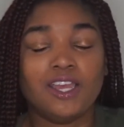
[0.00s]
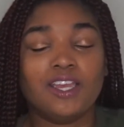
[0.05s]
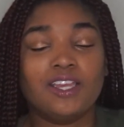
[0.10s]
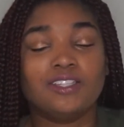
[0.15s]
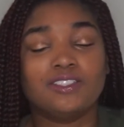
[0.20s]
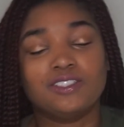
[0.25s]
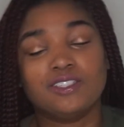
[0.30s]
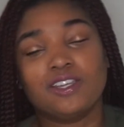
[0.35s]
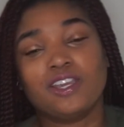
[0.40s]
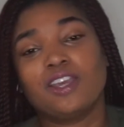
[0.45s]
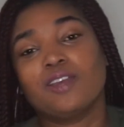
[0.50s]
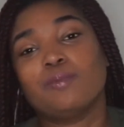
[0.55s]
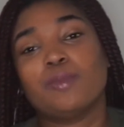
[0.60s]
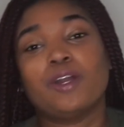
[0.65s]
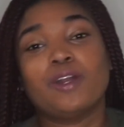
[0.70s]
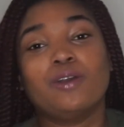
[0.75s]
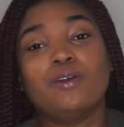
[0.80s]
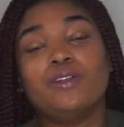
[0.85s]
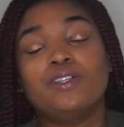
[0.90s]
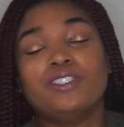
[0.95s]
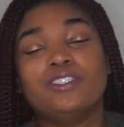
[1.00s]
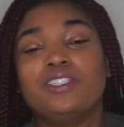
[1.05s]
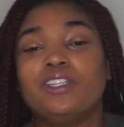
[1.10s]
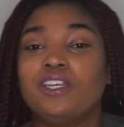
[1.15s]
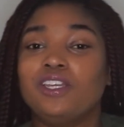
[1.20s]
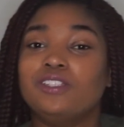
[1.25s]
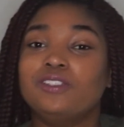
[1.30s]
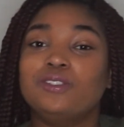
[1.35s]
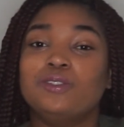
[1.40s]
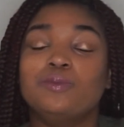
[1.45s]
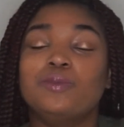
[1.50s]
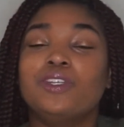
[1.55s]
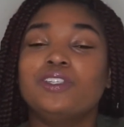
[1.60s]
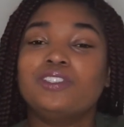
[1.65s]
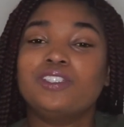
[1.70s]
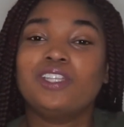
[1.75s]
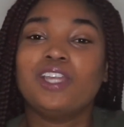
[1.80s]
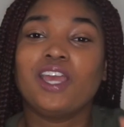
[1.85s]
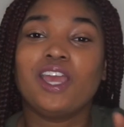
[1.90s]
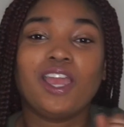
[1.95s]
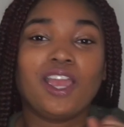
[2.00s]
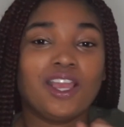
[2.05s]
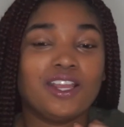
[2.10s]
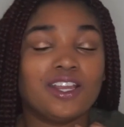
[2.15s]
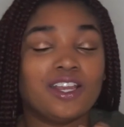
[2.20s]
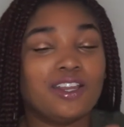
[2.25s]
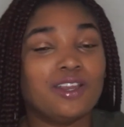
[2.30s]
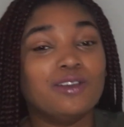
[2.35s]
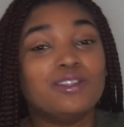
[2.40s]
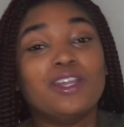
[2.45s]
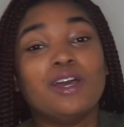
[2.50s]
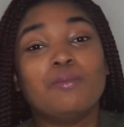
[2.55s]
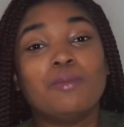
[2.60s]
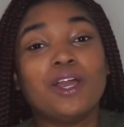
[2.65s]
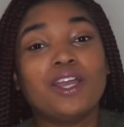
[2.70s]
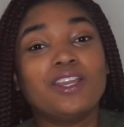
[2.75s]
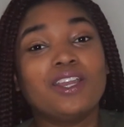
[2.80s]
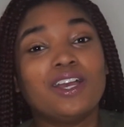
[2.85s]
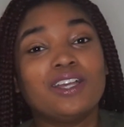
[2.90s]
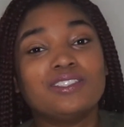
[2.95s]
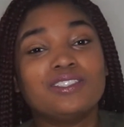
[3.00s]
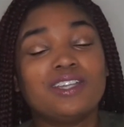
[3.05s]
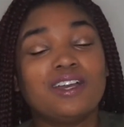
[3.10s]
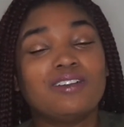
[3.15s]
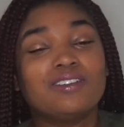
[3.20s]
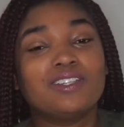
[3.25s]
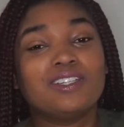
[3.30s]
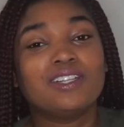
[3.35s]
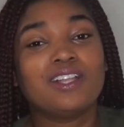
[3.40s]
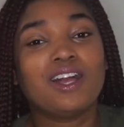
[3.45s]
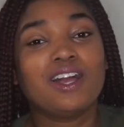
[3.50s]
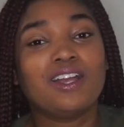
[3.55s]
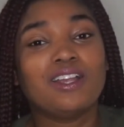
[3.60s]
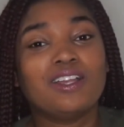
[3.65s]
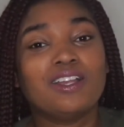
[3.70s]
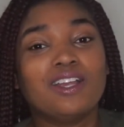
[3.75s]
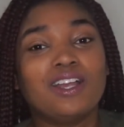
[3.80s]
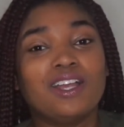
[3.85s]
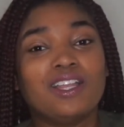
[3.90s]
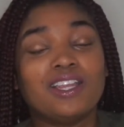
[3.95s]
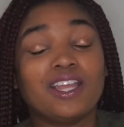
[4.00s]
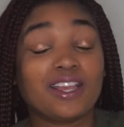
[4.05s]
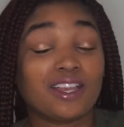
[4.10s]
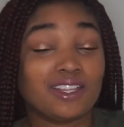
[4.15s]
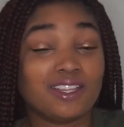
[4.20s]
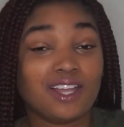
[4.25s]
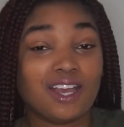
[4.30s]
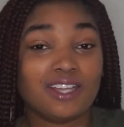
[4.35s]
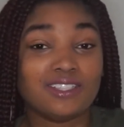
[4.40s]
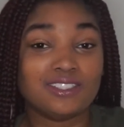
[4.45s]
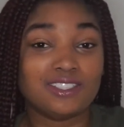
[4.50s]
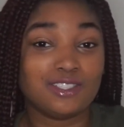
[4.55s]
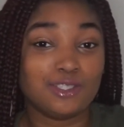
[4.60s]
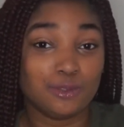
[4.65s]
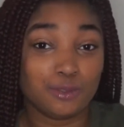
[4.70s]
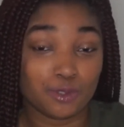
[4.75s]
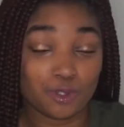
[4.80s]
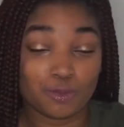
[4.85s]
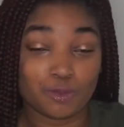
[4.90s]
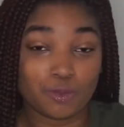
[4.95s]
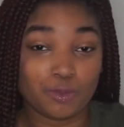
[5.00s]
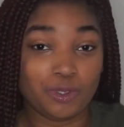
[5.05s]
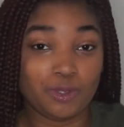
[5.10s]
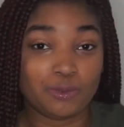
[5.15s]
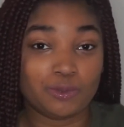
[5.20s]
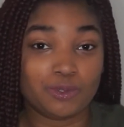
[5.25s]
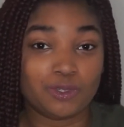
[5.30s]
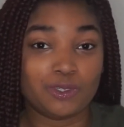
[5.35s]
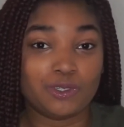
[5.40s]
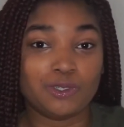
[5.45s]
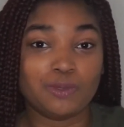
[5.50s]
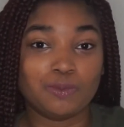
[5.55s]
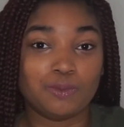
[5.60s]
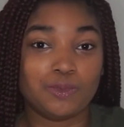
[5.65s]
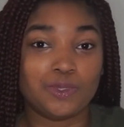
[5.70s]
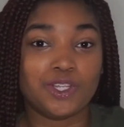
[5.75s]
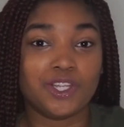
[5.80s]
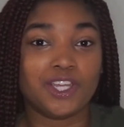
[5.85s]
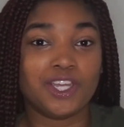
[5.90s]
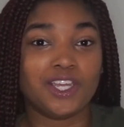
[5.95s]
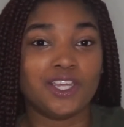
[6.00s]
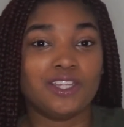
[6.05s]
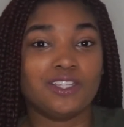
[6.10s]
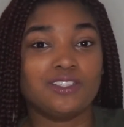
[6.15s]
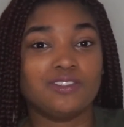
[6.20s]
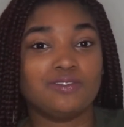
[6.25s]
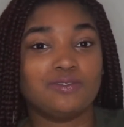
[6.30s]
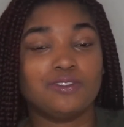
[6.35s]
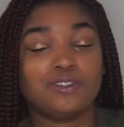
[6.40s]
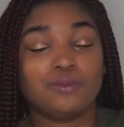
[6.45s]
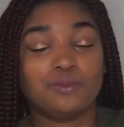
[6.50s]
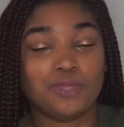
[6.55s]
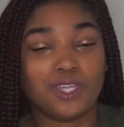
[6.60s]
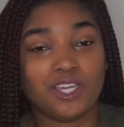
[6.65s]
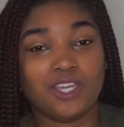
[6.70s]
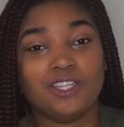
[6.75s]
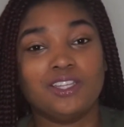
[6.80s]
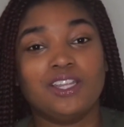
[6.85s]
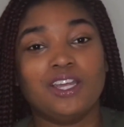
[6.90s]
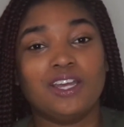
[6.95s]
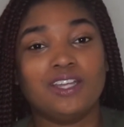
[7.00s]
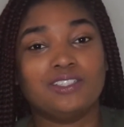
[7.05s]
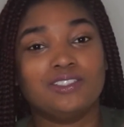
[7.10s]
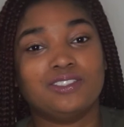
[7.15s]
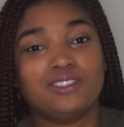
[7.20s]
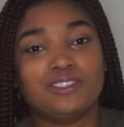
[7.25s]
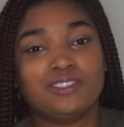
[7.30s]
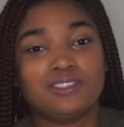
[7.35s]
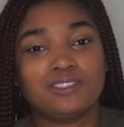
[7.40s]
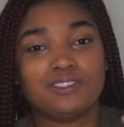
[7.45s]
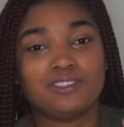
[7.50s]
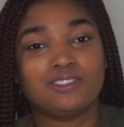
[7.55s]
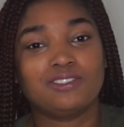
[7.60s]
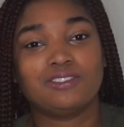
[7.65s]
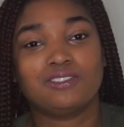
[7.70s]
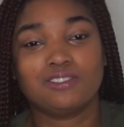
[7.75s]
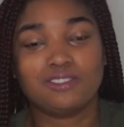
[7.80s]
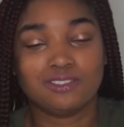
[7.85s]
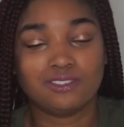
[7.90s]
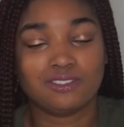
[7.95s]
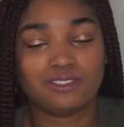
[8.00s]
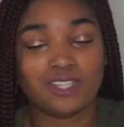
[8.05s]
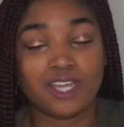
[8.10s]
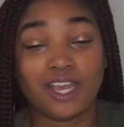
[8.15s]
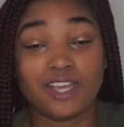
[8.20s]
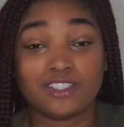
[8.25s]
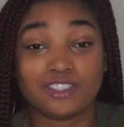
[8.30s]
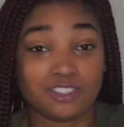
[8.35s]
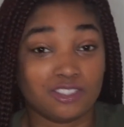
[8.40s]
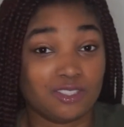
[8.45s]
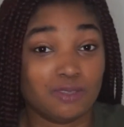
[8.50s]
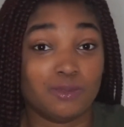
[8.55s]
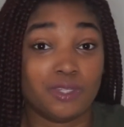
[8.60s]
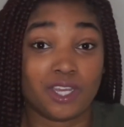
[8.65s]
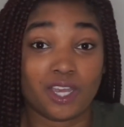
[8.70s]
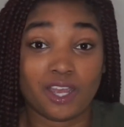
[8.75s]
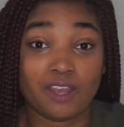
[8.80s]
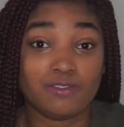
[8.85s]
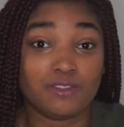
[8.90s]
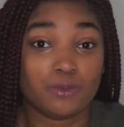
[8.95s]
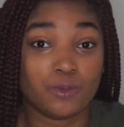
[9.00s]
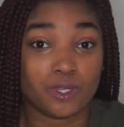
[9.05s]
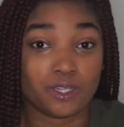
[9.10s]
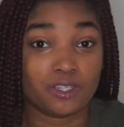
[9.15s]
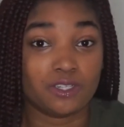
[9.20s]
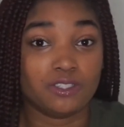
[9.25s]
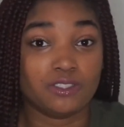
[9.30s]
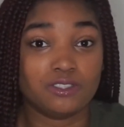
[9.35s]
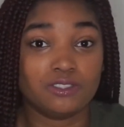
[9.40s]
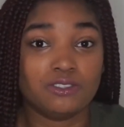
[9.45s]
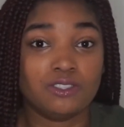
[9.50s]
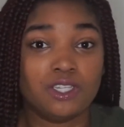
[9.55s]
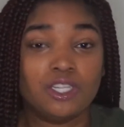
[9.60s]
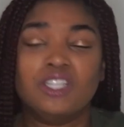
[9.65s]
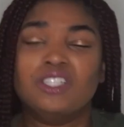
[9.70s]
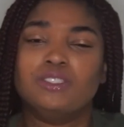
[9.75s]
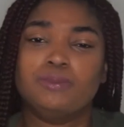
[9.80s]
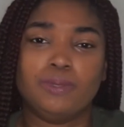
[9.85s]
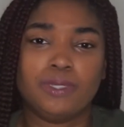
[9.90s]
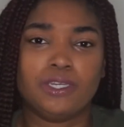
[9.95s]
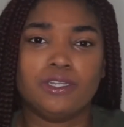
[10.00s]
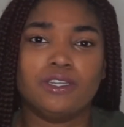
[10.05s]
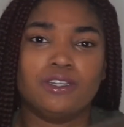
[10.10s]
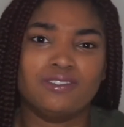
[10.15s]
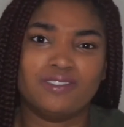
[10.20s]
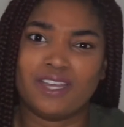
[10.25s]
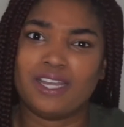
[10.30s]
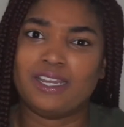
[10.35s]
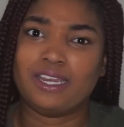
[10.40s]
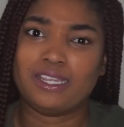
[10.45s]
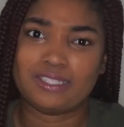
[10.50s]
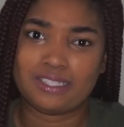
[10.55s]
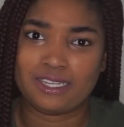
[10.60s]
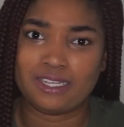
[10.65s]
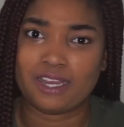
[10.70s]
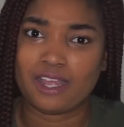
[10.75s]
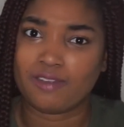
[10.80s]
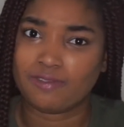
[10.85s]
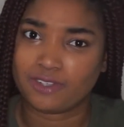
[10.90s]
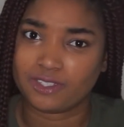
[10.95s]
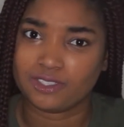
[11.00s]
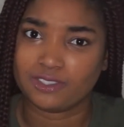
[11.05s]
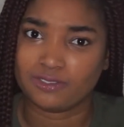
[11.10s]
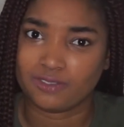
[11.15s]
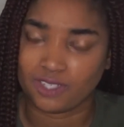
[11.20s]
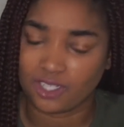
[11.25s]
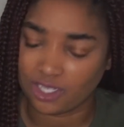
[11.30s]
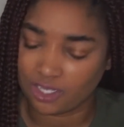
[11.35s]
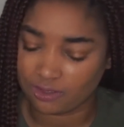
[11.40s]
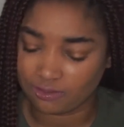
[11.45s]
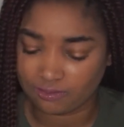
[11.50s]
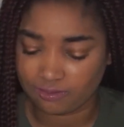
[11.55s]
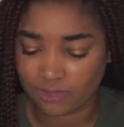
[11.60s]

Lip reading: And so yeah, my goal is to eat two meals a day, and I know that might not sound a lot, like a lot to you normal people, but for me, that's actually something I have to work on. Speaking of, I need to eat after this video.